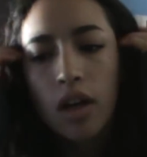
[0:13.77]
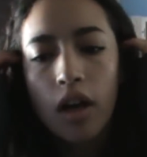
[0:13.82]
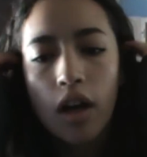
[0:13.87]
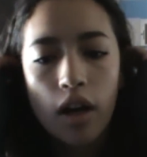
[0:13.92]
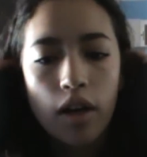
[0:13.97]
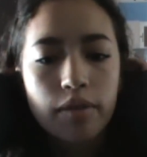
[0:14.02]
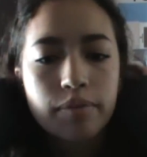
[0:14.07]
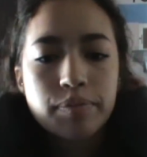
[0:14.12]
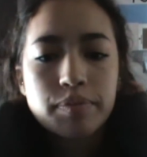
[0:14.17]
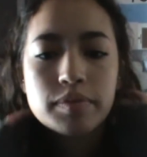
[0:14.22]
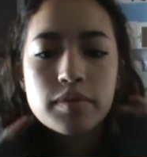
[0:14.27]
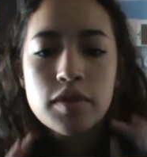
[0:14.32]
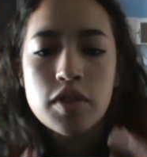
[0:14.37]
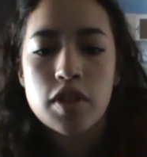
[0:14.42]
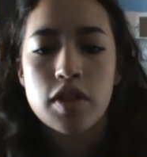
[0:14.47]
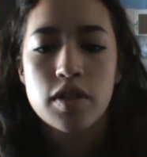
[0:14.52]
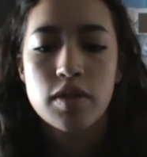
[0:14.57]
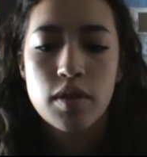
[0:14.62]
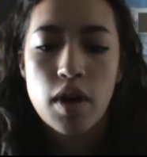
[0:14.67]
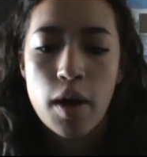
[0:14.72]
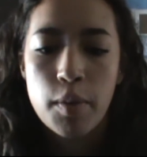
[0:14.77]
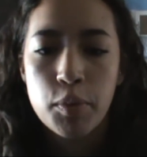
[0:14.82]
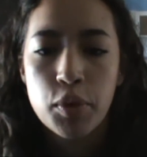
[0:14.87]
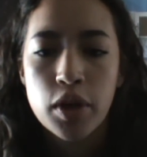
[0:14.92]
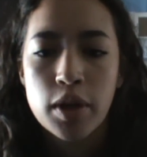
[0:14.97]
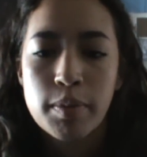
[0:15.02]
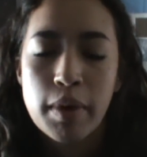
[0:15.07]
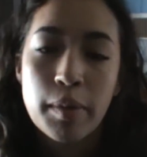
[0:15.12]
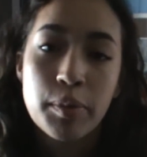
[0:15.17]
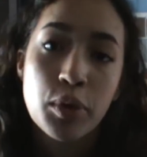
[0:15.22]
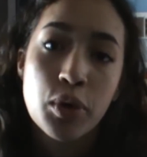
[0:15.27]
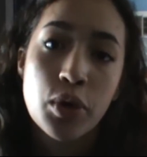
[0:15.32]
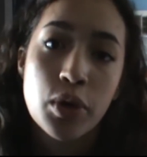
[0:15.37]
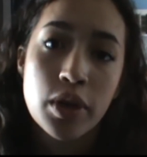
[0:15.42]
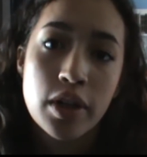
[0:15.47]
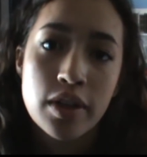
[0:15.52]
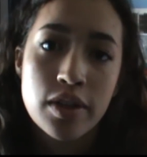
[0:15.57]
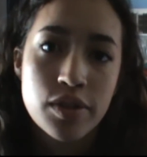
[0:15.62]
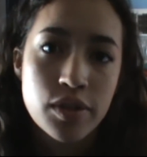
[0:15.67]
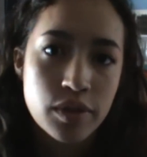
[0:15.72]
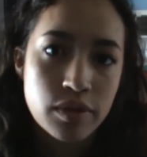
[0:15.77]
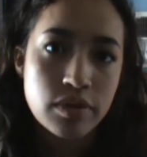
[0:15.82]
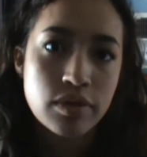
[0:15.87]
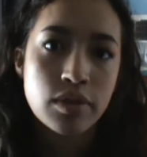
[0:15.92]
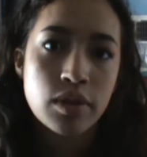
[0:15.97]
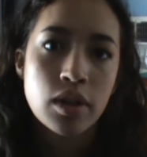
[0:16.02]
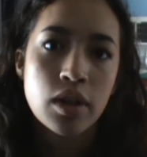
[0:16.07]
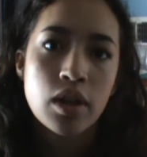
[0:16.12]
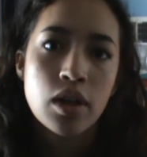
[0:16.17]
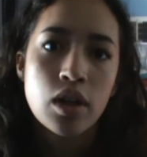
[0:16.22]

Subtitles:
I'm putting my priorities of